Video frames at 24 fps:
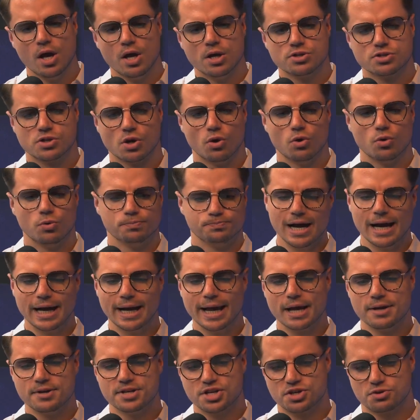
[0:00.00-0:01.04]
So
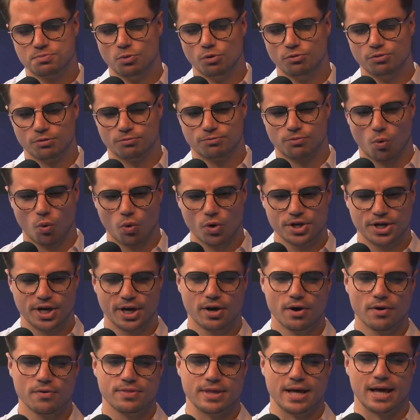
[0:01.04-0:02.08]
again, just moving forward
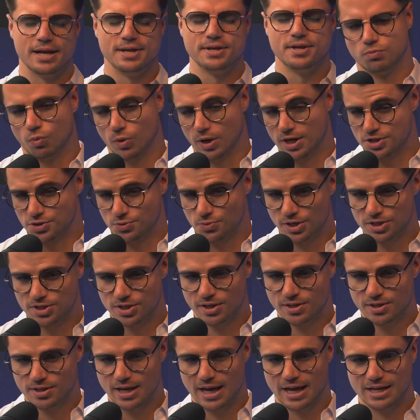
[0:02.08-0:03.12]
here, that what is
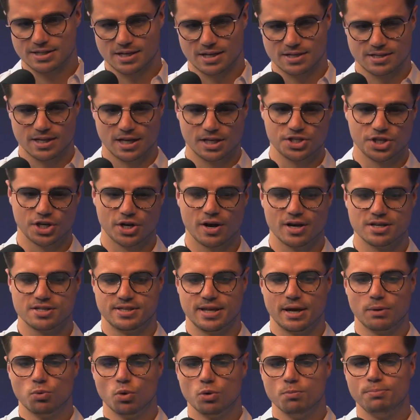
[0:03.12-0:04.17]
written, as I said here, is
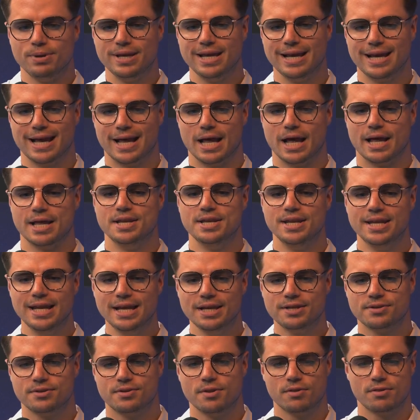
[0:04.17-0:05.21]
there would be a
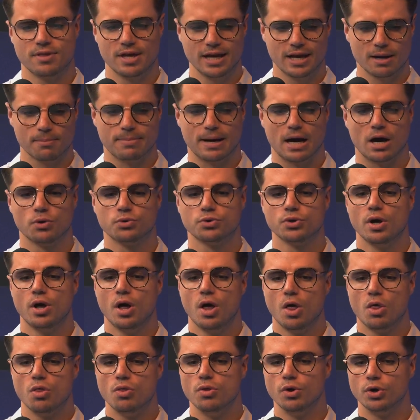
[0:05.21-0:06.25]
need to think about
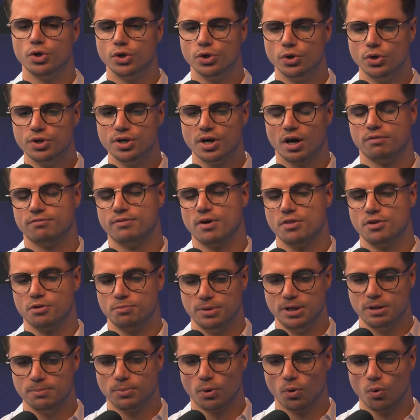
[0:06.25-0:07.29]
the good of other
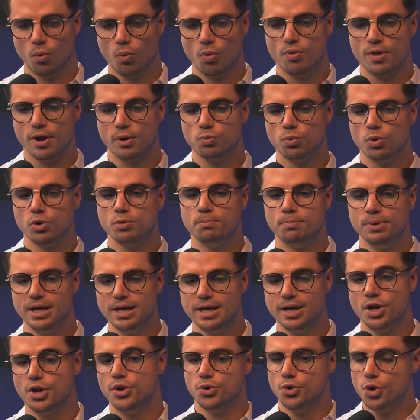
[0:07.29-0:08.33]
people. There would
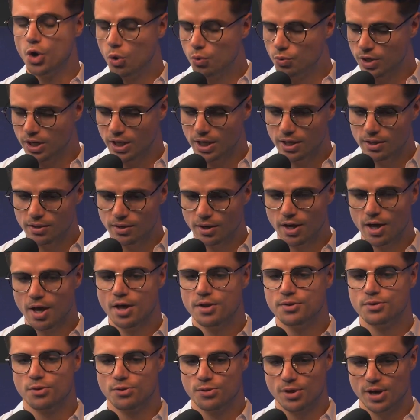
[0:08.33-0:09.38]
be no need
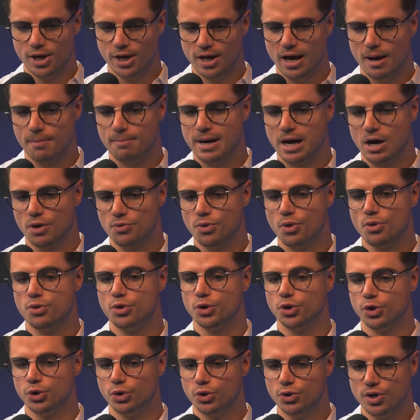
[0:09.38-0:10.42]
to think about the
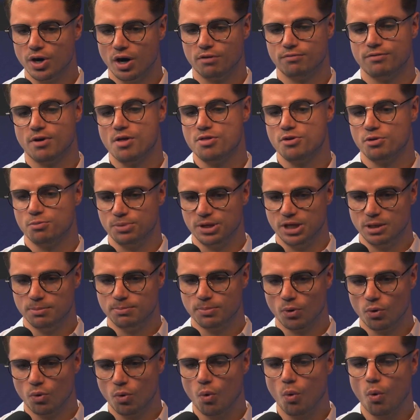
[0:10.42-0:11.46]
good of other
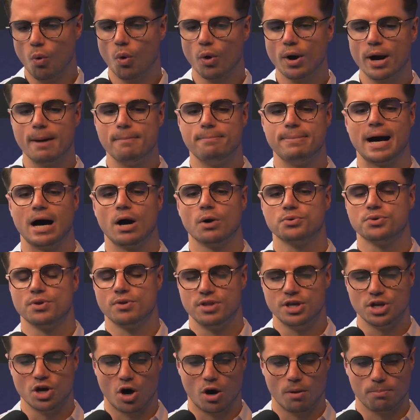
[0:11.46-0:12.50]
people or about
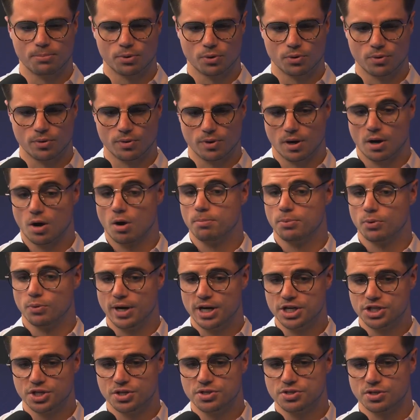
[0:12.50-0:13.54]
the
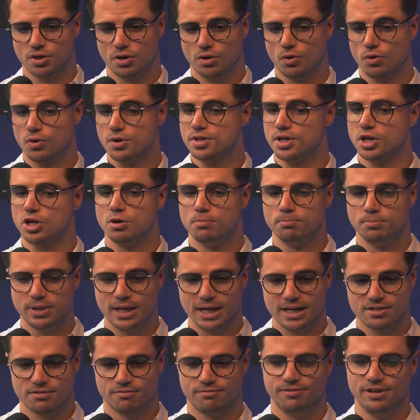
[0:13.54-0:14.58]
operations or the
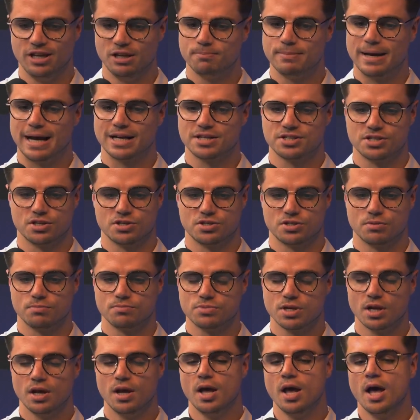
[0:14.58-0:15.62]
complex feedback
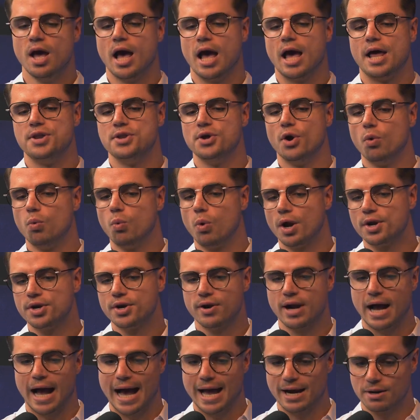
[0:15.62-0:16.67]
systems. And no
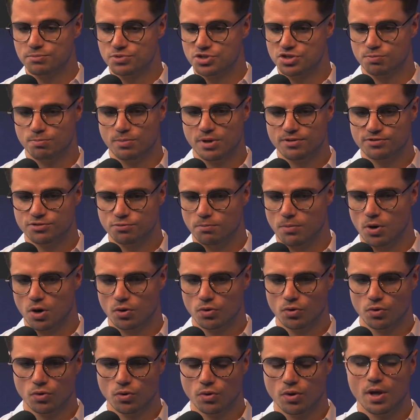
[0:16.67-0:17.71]
wonder Adam Smith's
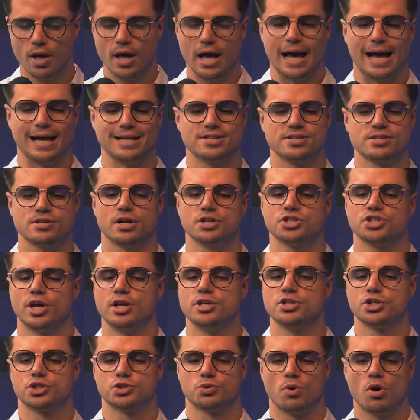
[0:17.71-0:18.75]
model had such a
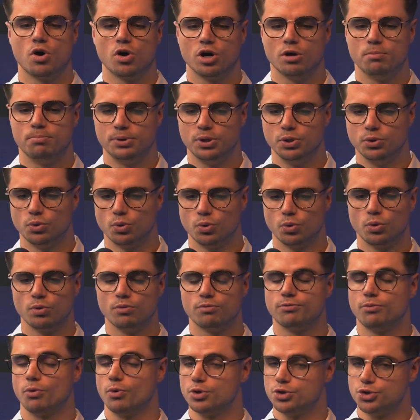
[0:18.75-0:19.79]
strong appeal
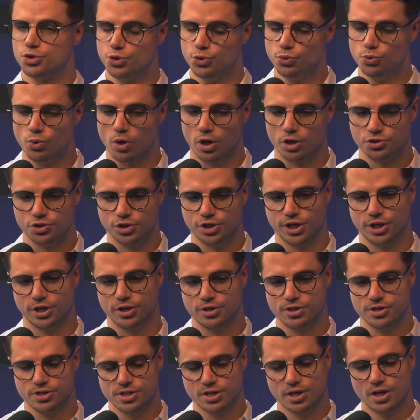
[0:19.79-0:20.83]
for 200
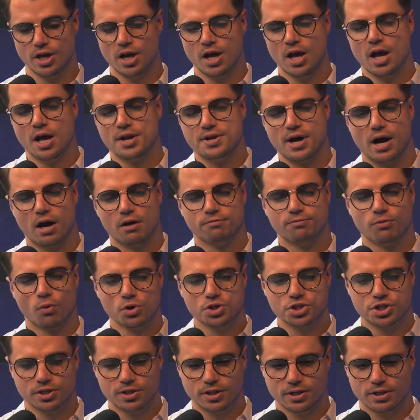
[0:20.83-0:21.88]
years. Now,
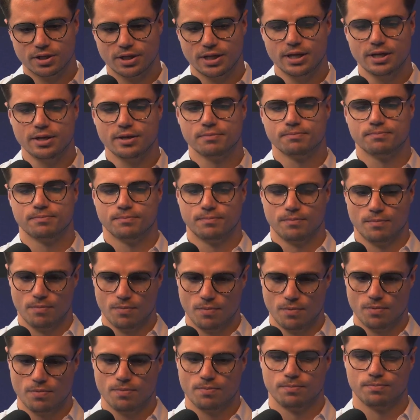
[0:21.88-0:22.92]
unfortunately,
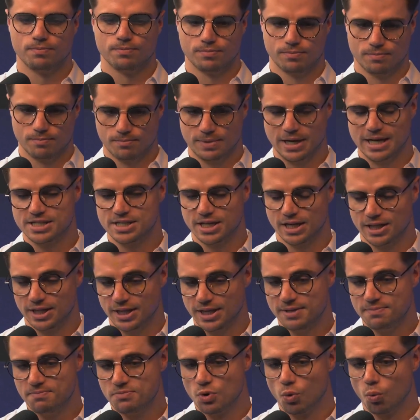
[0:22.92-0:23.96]

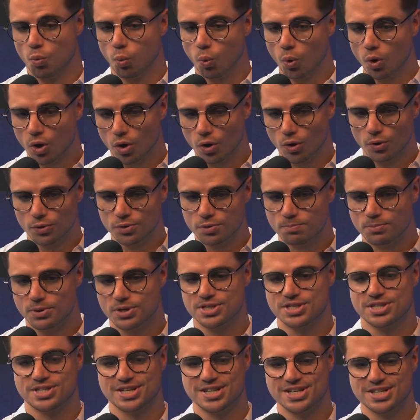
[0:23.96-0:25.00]
basically, the world
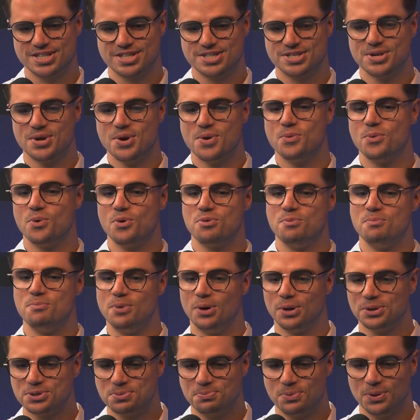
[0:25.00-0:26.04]
persists with
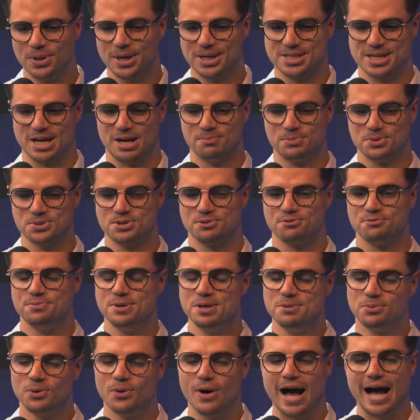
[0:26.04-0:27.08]
multiple examples of
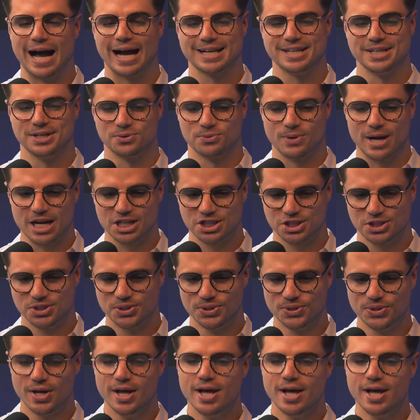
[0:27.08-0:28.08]
people acting rational